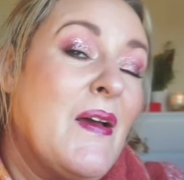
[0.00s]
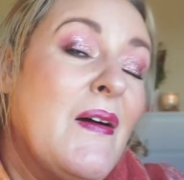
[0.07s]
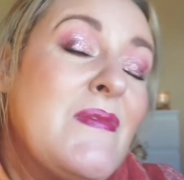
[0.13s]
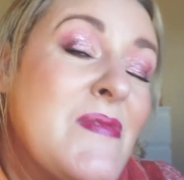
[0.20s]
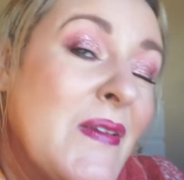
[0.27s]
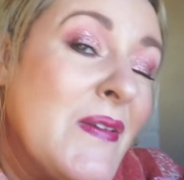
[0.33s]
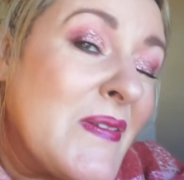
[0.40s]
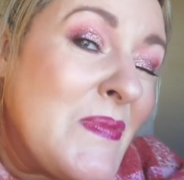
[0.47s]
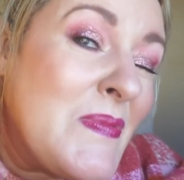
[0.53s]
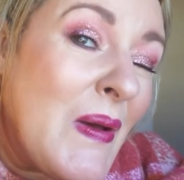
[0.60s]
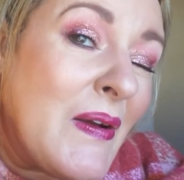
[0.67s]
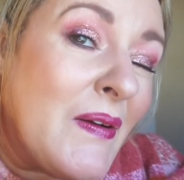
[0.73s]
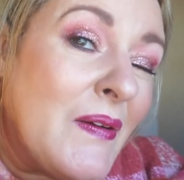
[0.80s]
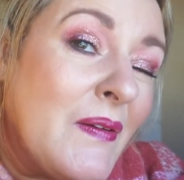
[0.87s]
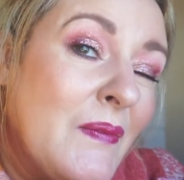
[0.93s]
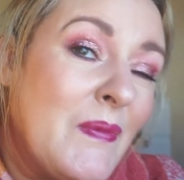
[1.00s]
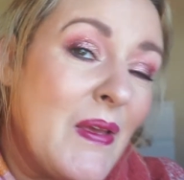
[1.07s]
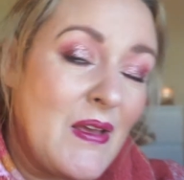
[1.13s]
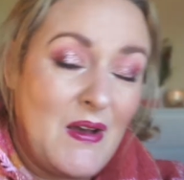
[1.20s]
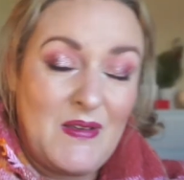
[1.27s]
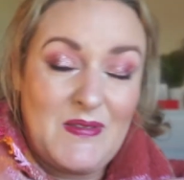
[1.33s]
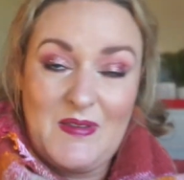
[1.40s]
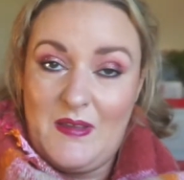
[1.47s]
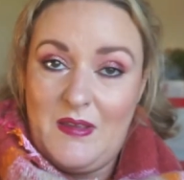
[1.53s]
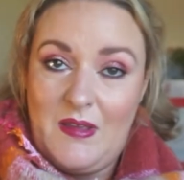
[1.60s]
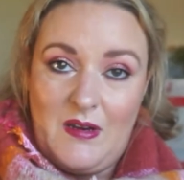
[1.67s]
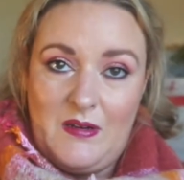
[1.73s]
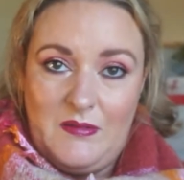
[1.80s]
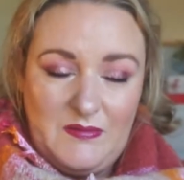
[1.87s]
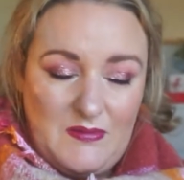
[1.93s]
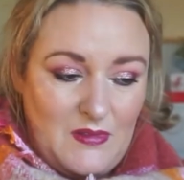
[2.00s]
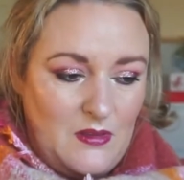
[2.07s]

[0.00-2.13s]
obviously looks better because, you know,